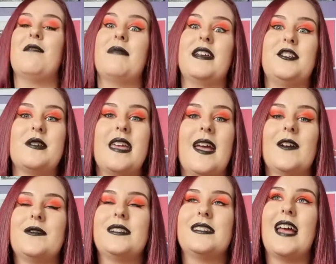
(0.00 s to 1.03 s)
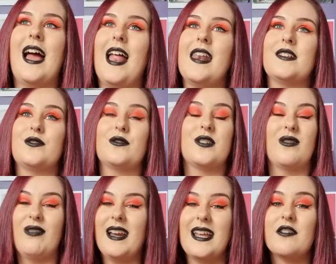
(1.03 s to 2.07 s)
Major gifts, and it's also
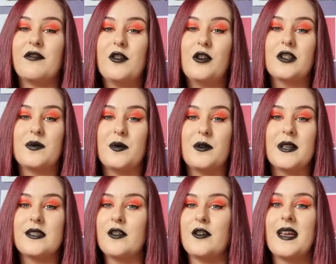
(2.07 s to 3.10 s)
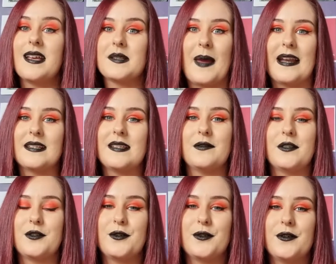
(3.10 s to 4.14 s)
really affordable. It's not expensive
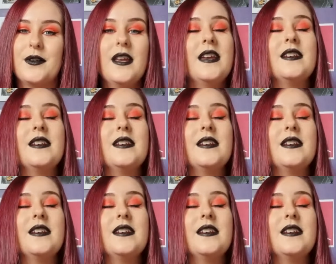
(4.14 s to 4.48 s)
at all.